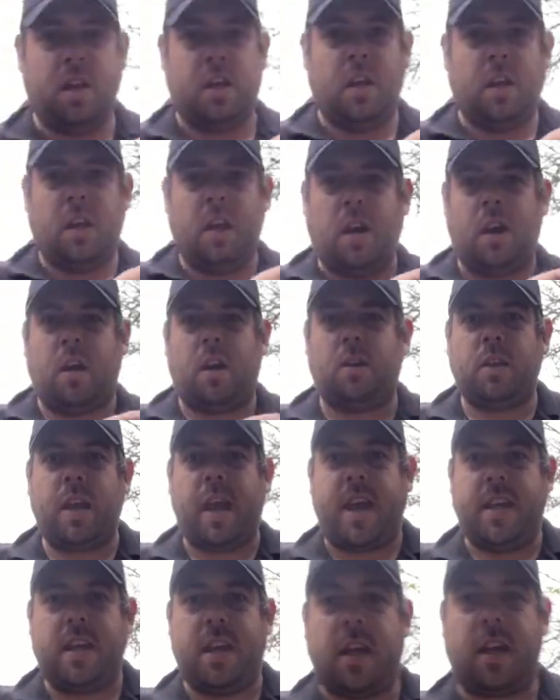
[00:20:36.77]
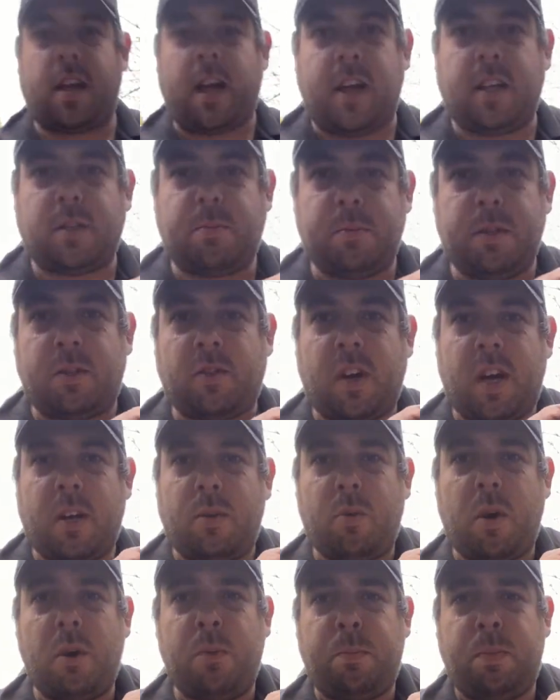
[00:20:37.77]
fun? Oh yeah, you catch me trying
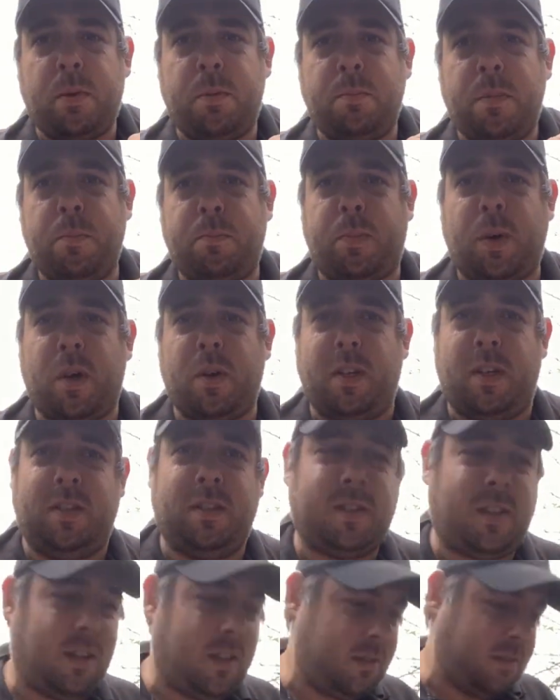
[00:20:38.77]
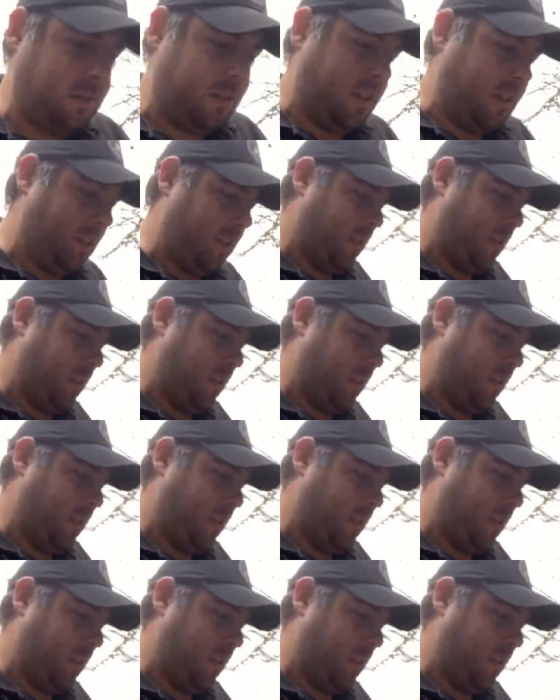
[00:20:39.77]
to open my butties, don't you?